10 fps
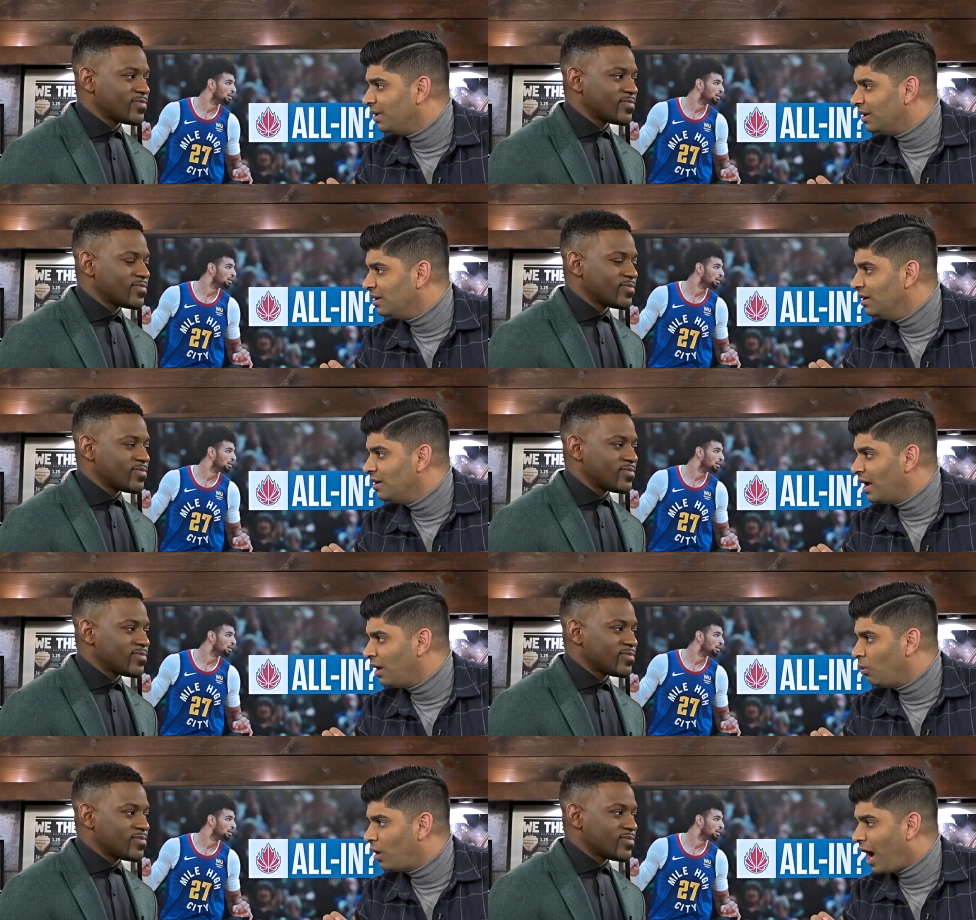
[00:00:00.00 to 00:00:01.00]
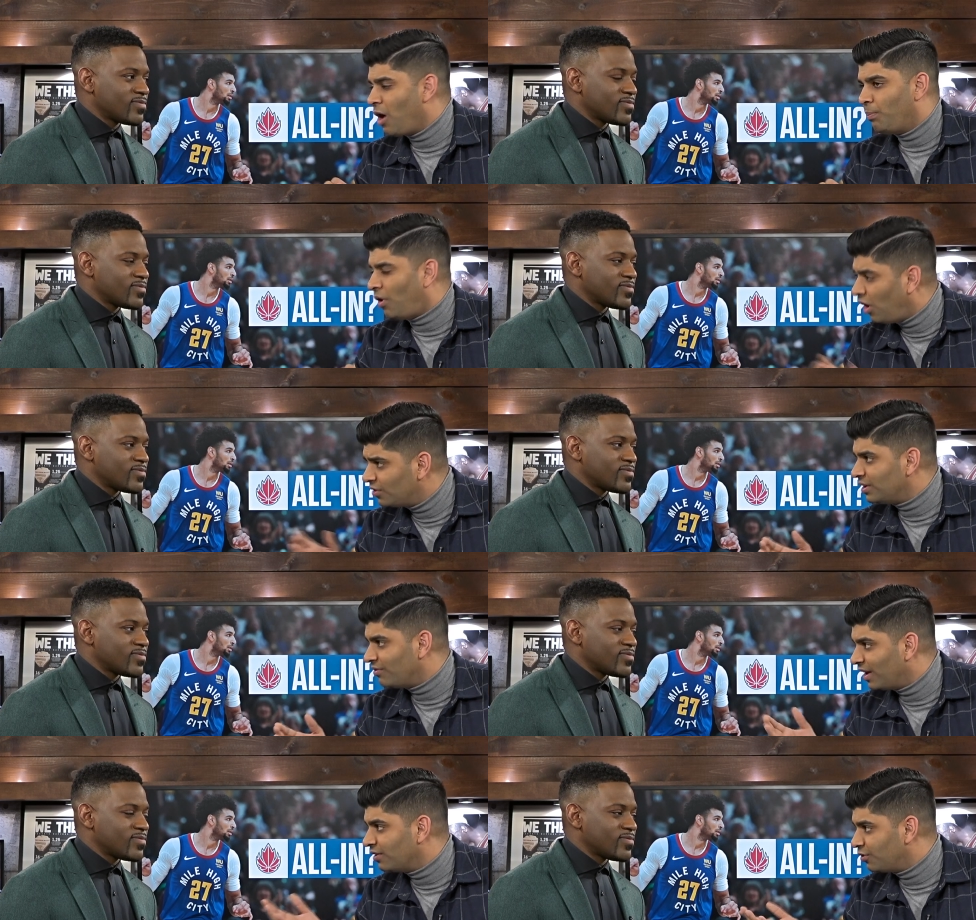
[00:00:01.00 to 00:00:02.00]
Speaker 1: committed and how
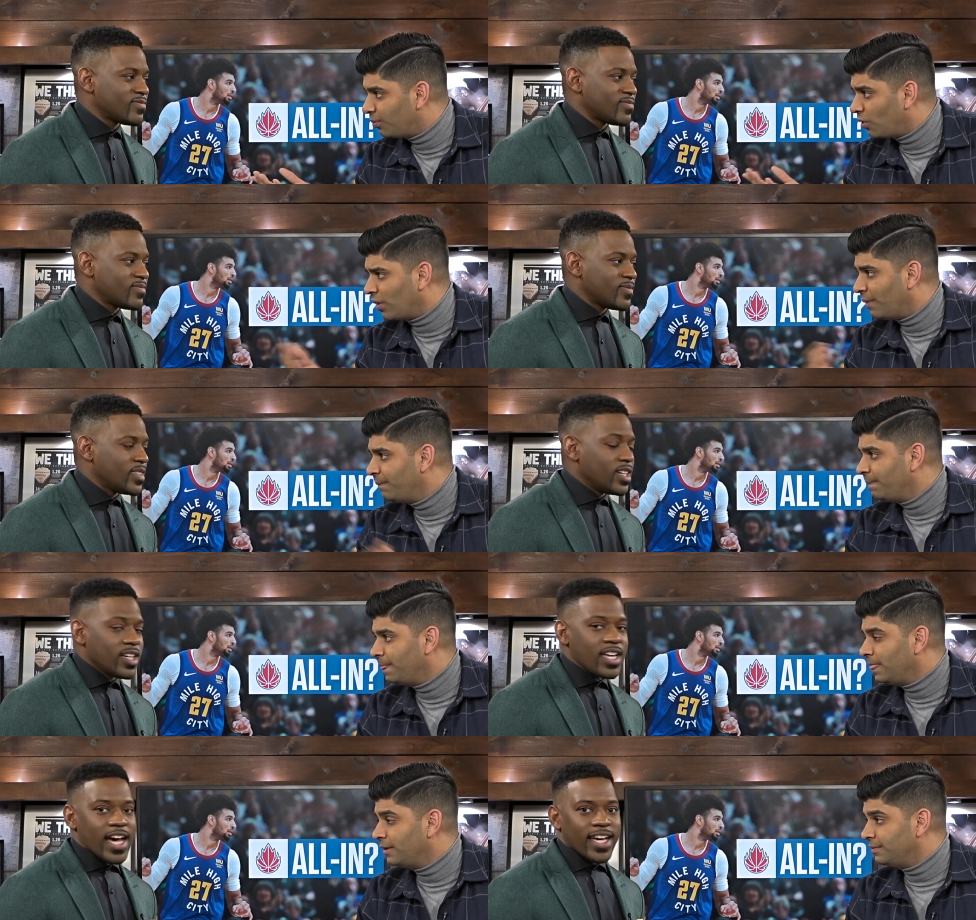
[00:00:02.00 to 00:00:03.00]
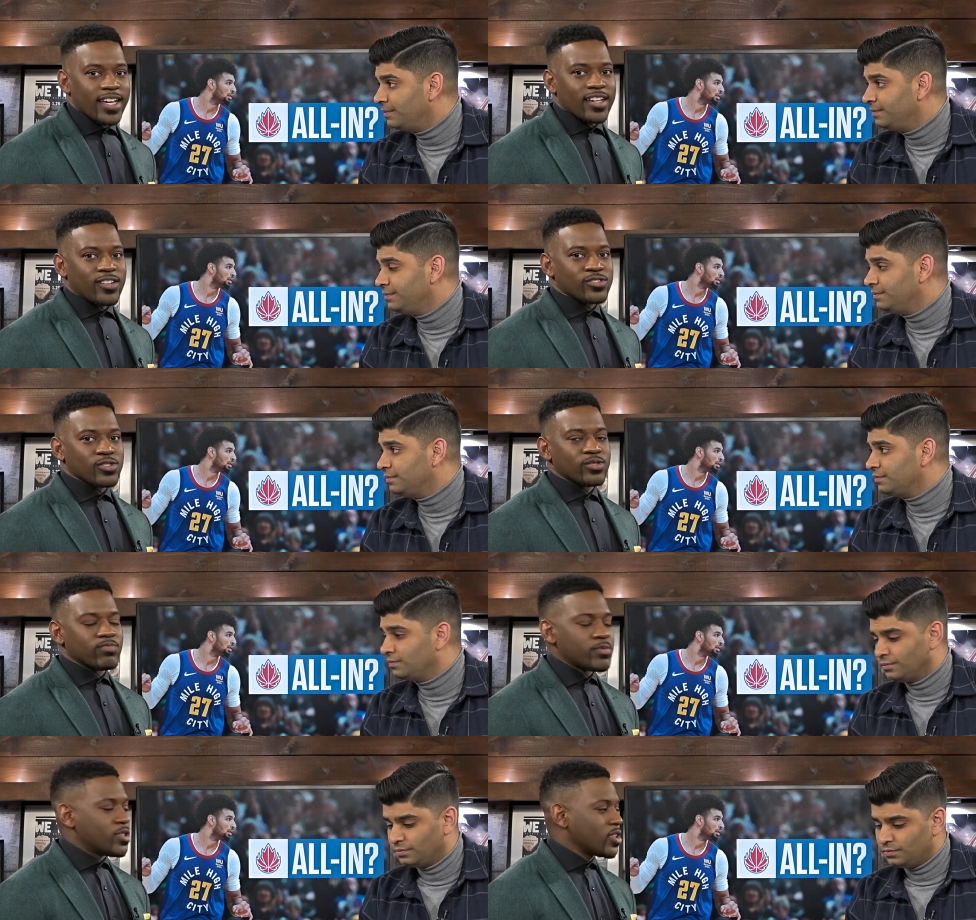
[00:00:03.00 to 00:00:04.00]
positive that is for the program.
Speaker 2: Yeah, and also,
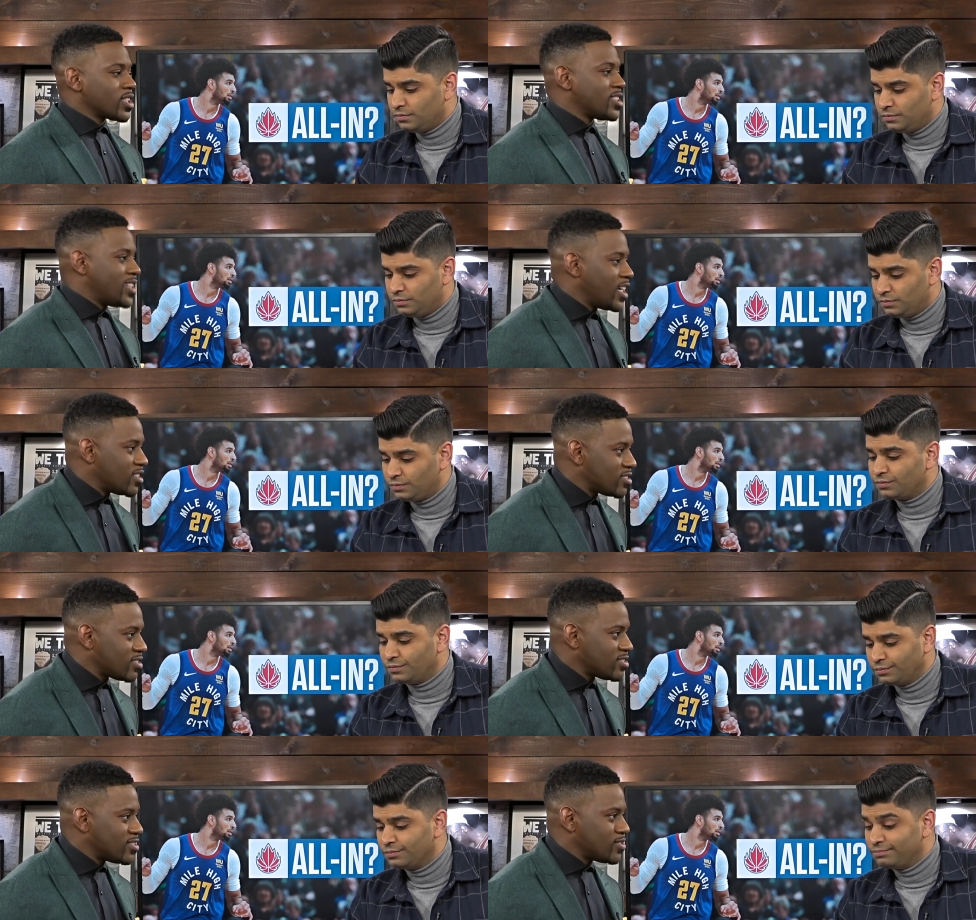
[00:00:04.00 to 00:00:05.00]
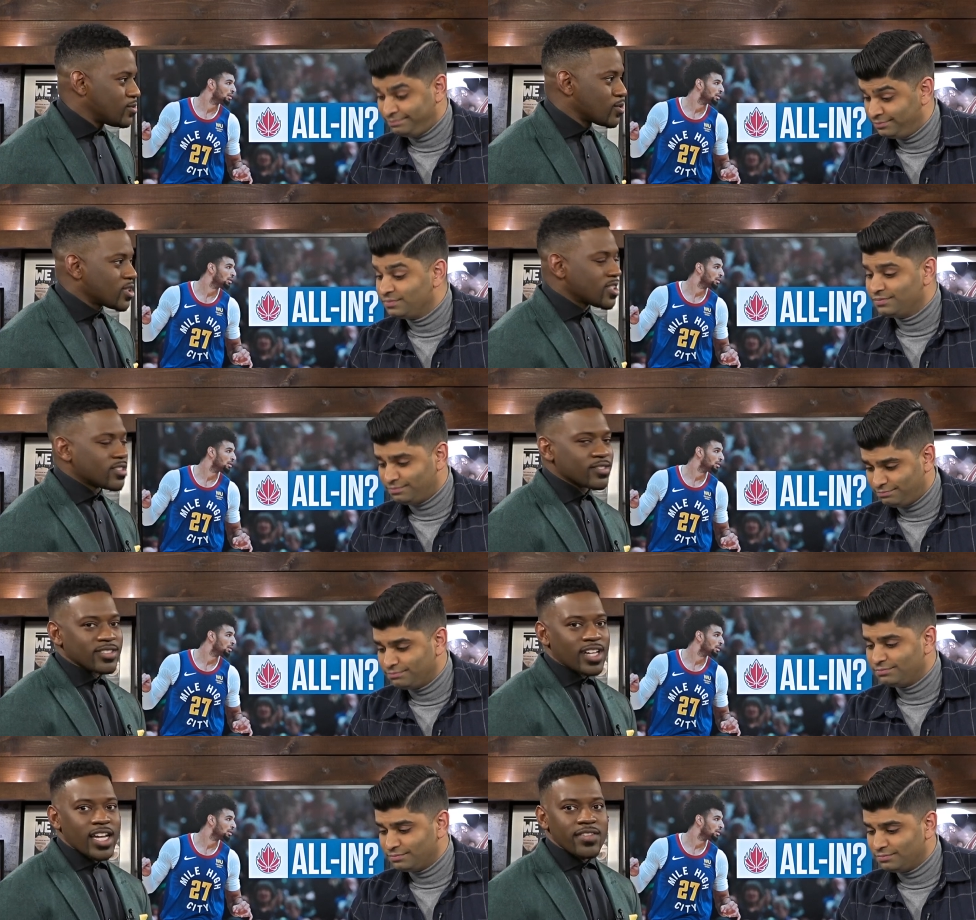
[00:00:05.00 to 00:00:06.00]
I mean, look at the date. We're
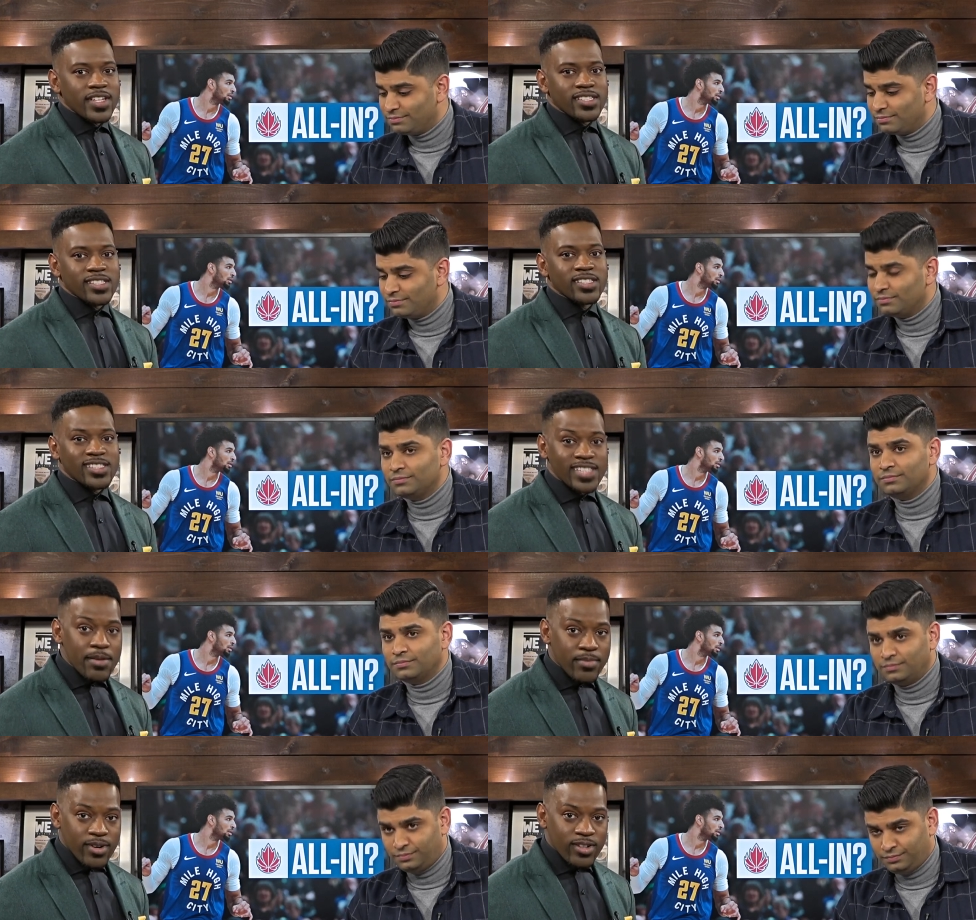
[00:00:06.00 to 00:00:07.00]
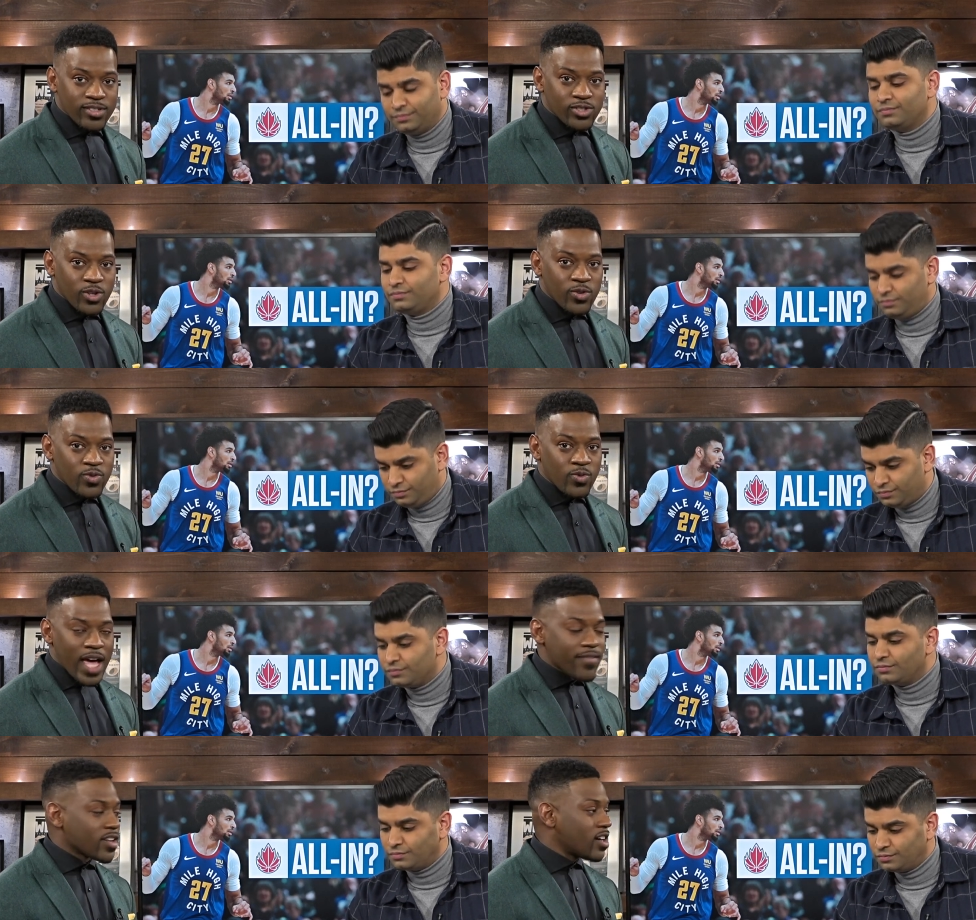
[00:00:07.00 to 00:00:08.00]
not even into December, so
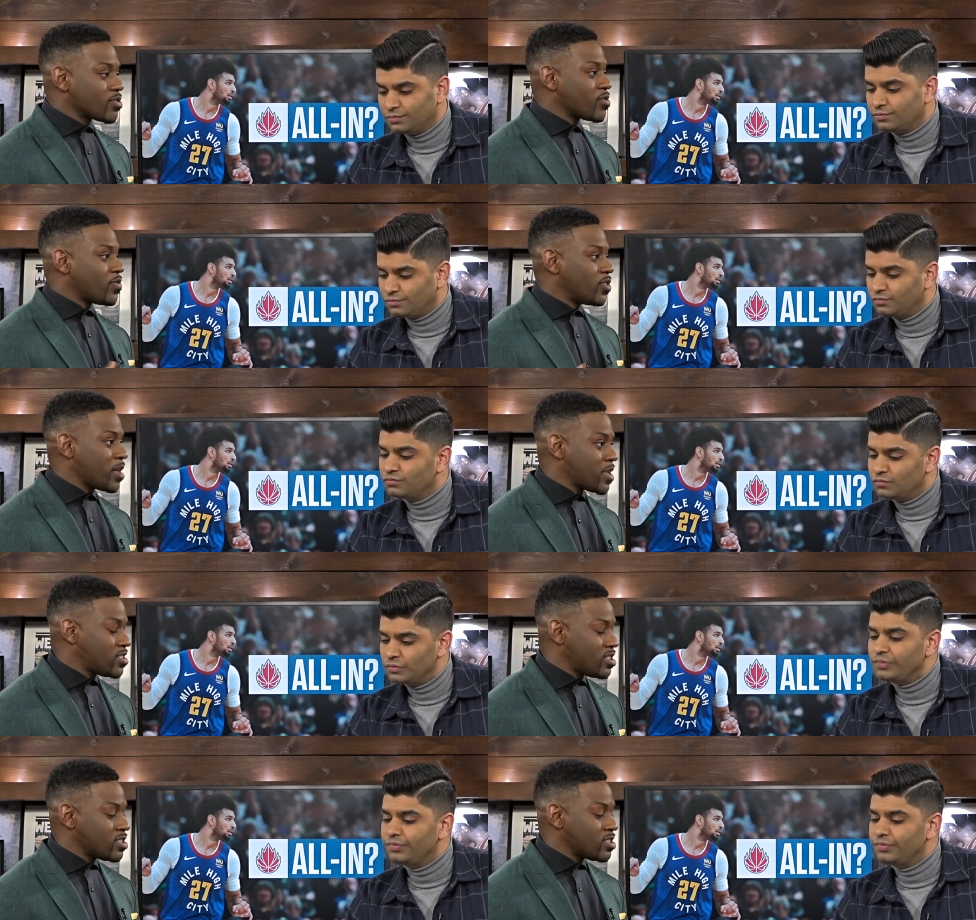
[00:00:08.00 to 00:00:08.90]
we haven't gone through a full N B A